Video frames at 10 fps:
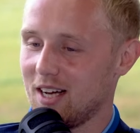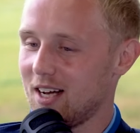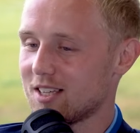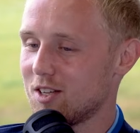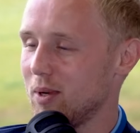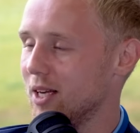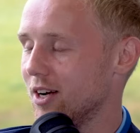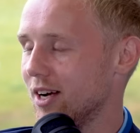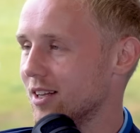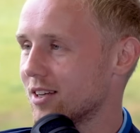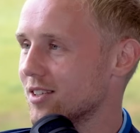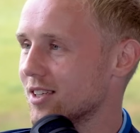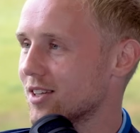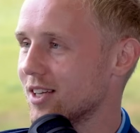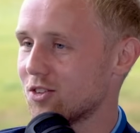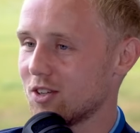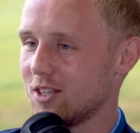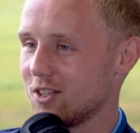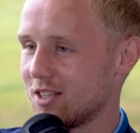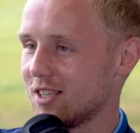it has to be in your head, because it's literally
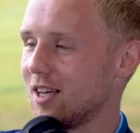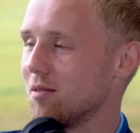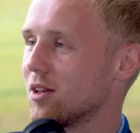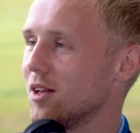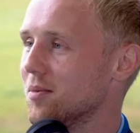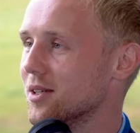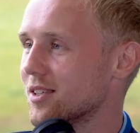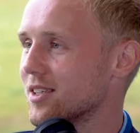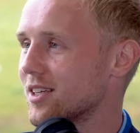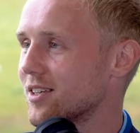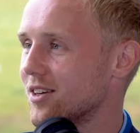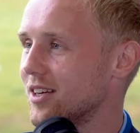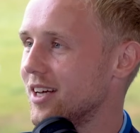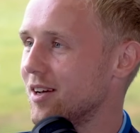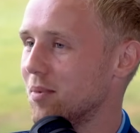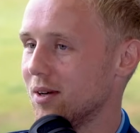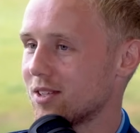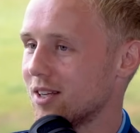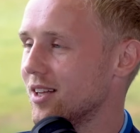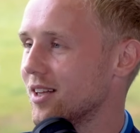just the same club as a 6 or an 8, but
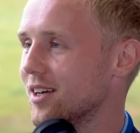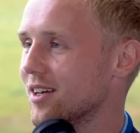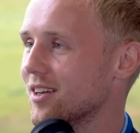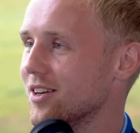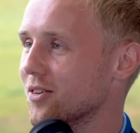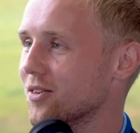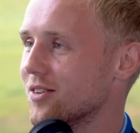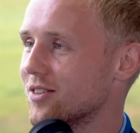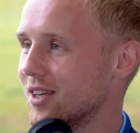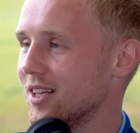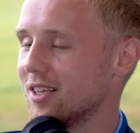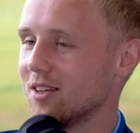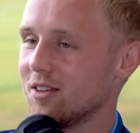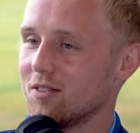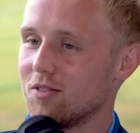slightly tilted